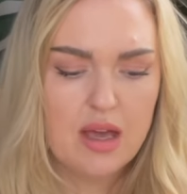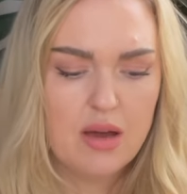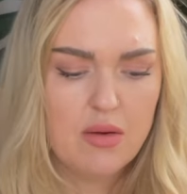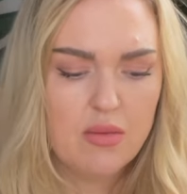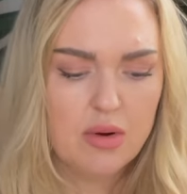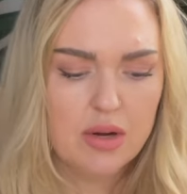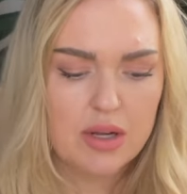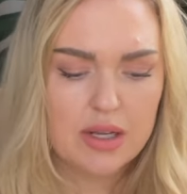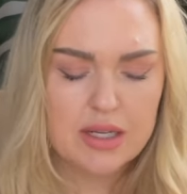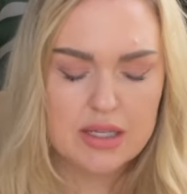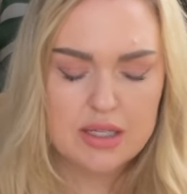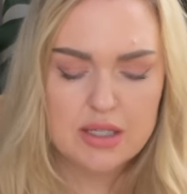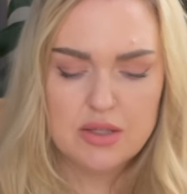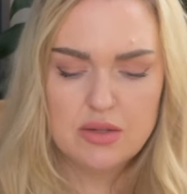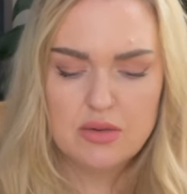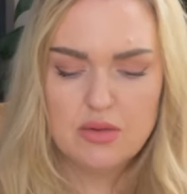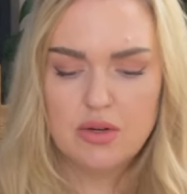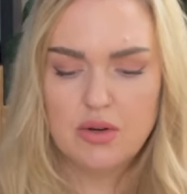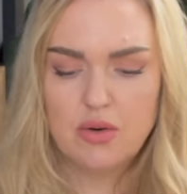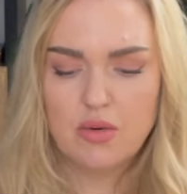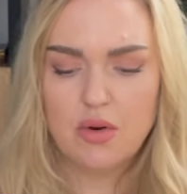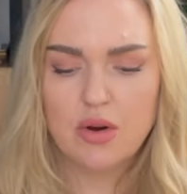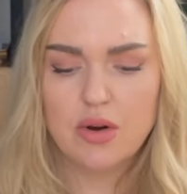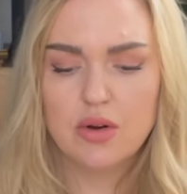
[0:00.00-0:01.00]
We're going to do
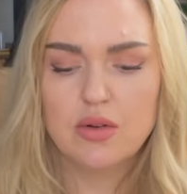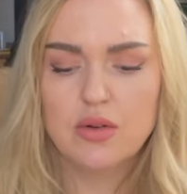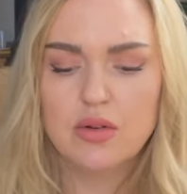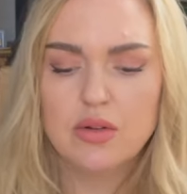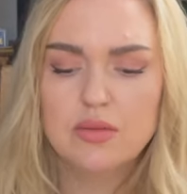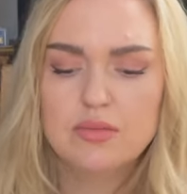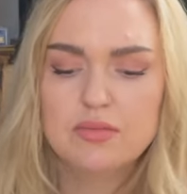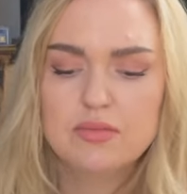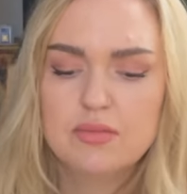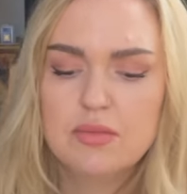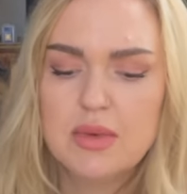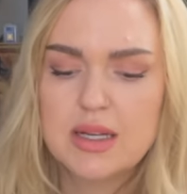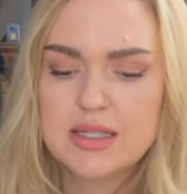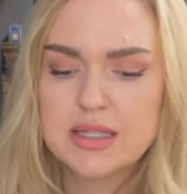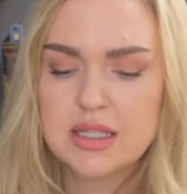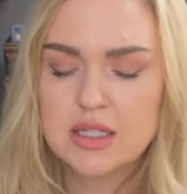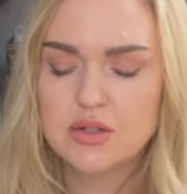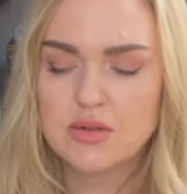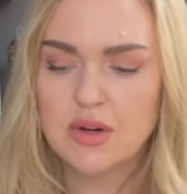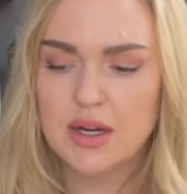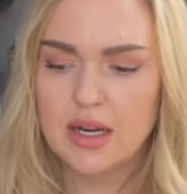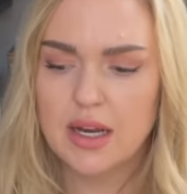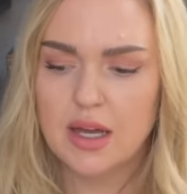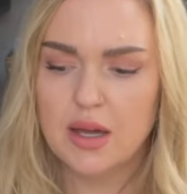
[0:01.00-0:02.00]
an Oracle
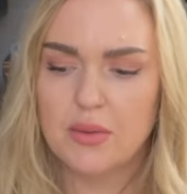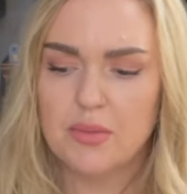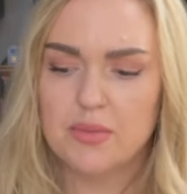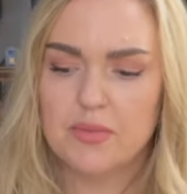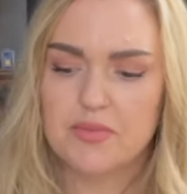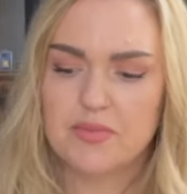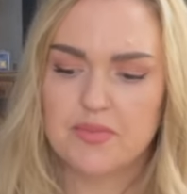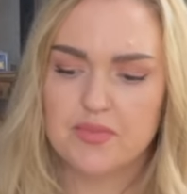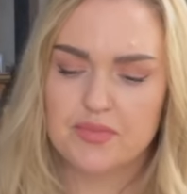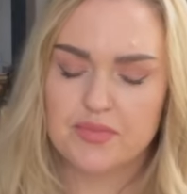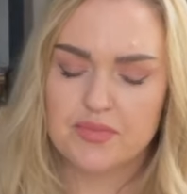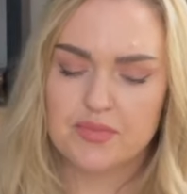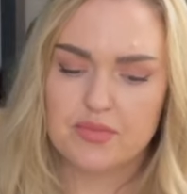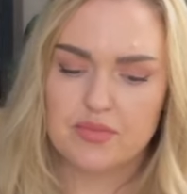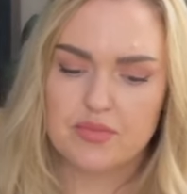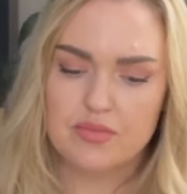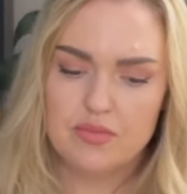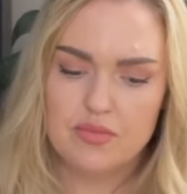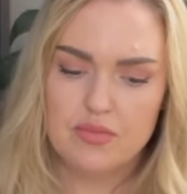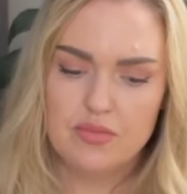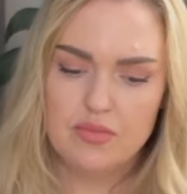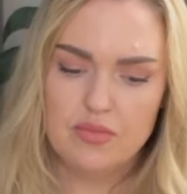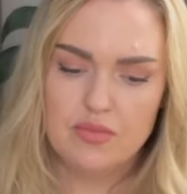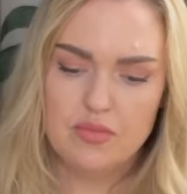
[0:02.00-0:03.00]
message right now
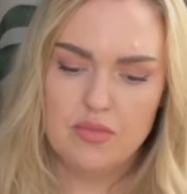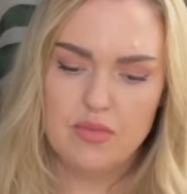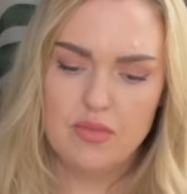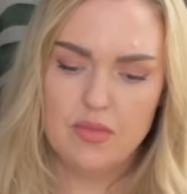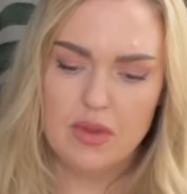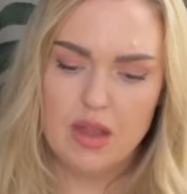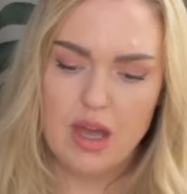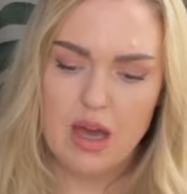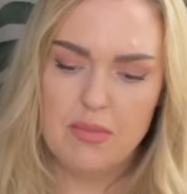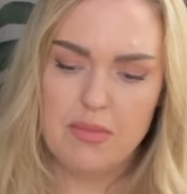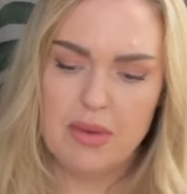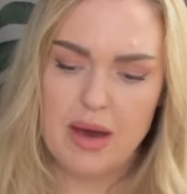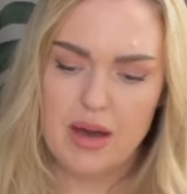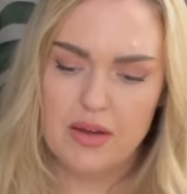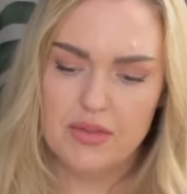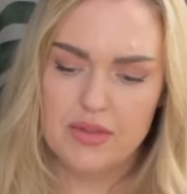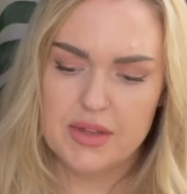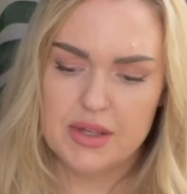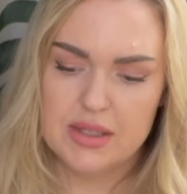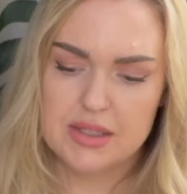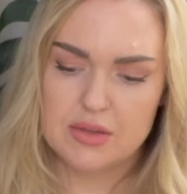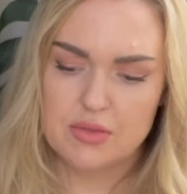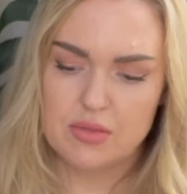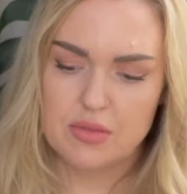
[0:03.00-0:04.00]
about
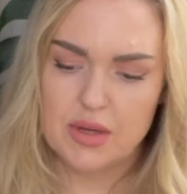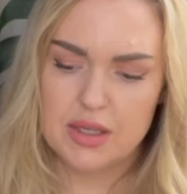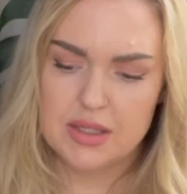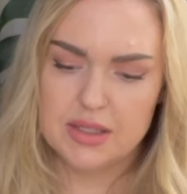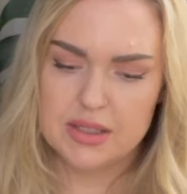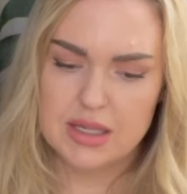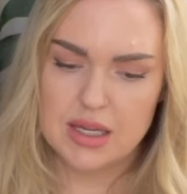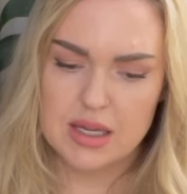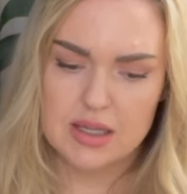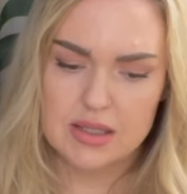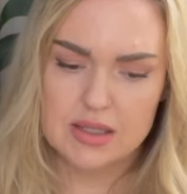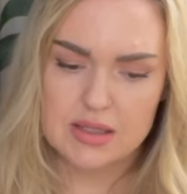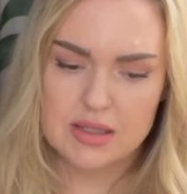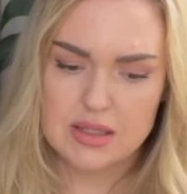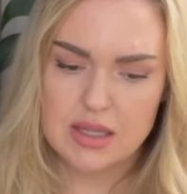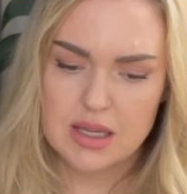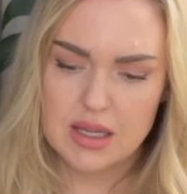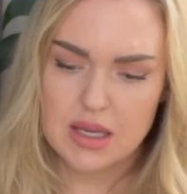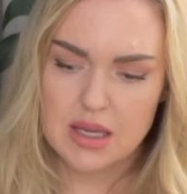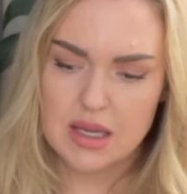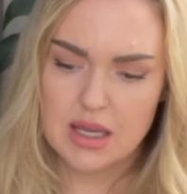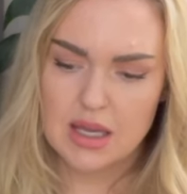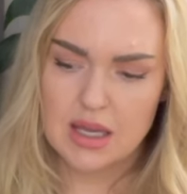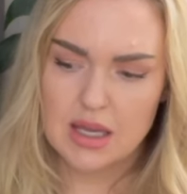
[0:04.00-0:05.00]
this. What does
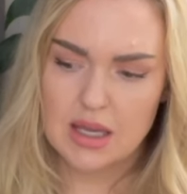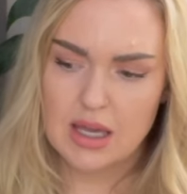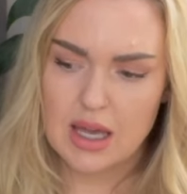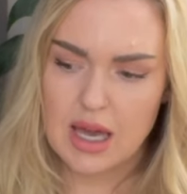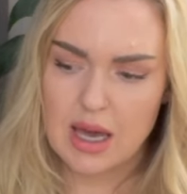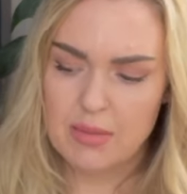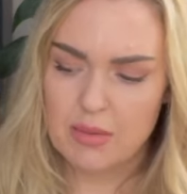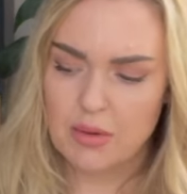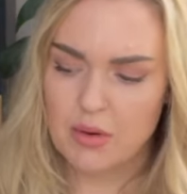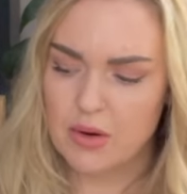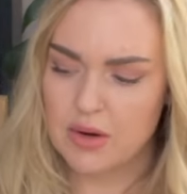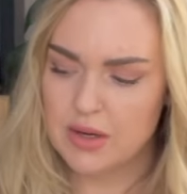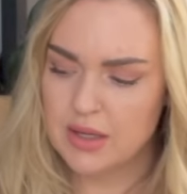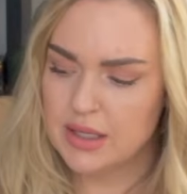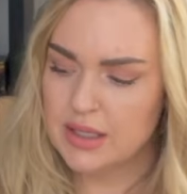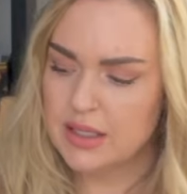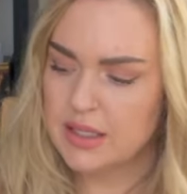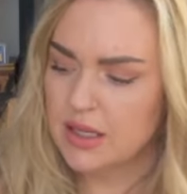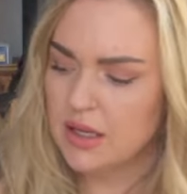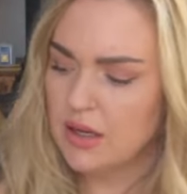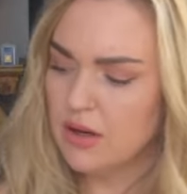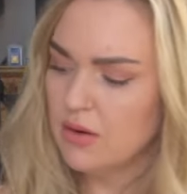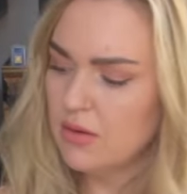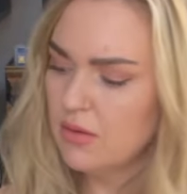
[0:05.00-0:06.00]
Capricorn need
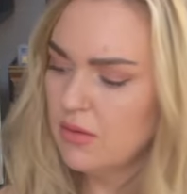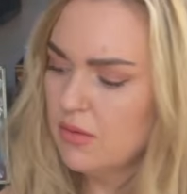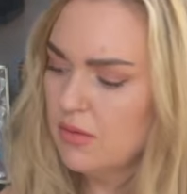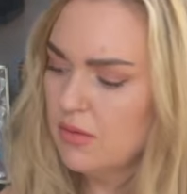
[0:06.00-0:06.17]
to know?